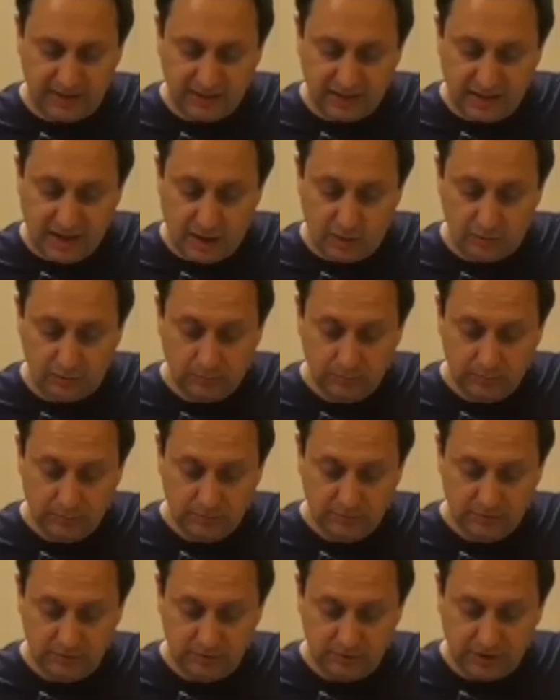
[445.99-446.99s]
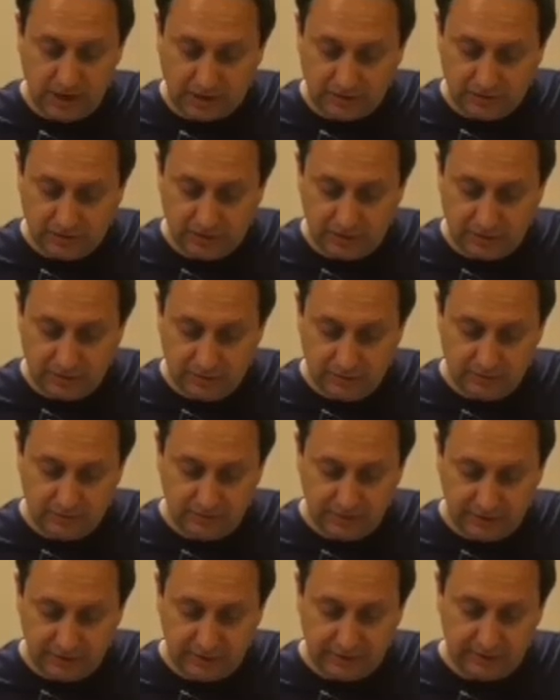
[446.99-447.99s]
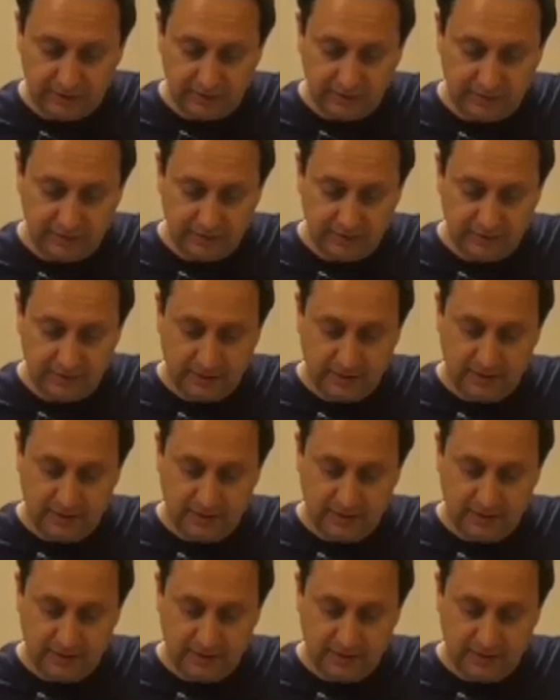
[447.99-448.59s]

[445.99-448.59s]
take it out, touch it, feel it.